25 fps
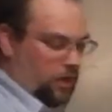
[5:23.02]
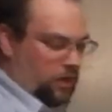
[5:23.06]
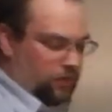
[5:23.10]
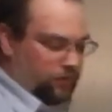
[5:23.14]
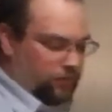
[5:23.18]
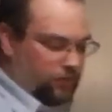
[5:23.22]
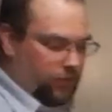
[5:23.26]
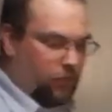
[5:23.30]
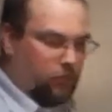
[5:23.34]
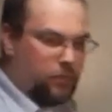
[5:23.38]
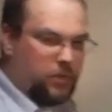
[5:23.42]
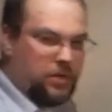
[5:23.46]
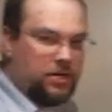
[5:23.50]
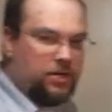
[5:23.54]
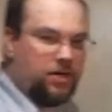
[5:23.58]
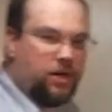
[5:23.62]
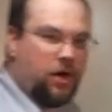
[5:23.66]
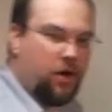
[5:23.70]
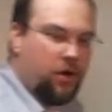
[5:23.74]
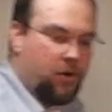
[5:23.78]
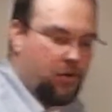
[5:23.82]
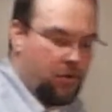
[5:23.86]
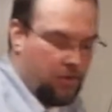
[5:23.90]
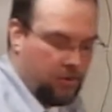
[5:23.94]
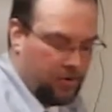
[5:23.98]
So we
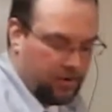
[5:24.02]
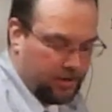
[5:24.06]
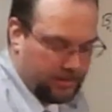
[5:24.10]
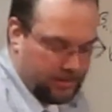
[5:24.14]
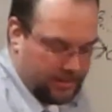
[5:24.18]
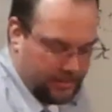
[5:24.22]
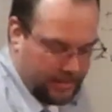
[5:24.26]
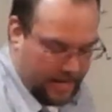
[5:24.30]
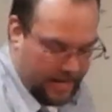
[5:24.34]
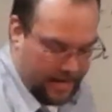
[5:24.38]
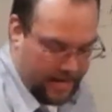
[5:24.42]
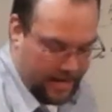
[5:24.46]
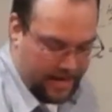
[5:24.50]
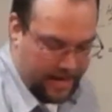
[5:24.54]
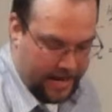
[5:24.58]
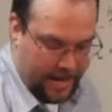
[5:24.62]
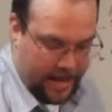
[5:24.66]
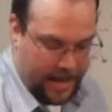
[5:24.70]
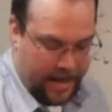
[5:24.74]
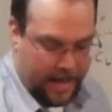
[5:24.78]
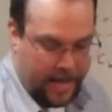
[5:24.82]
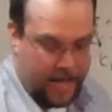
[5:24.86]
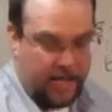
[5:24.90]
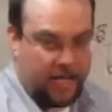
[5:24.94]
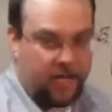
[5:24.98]
know Ka
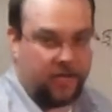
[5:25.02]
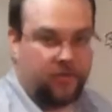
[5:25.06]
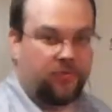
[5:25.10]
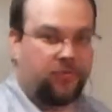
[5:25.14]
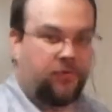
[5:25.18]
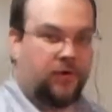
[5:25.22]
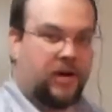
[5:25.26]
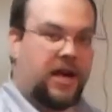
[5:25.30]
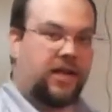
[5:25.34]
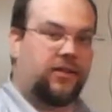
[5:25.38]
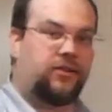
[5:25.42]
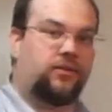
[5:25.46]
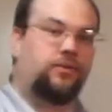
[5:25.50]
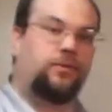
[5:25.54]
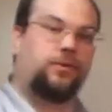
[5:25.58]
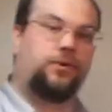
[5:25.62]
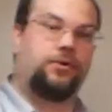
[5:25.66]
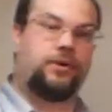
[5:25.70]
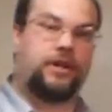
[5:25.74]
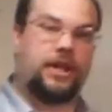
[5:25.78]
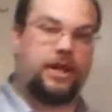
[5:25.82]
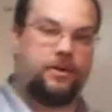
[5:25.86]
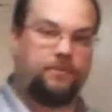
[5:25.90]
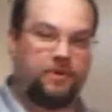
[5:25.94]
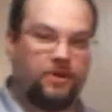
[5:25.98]
is for acids, we
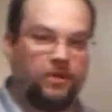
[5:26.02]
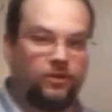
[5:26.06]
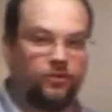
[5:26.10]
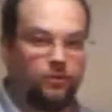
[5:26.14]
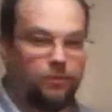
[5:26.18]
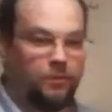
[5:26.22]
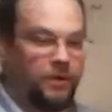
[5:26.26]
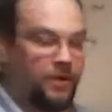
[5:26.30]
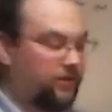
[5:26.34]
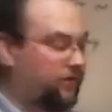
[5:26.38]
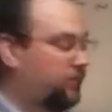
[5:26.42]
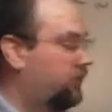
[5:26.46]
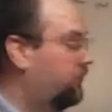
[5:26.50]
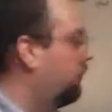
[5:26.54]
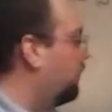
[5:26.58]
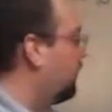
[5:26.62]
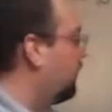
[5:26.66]
know Kb is for bases.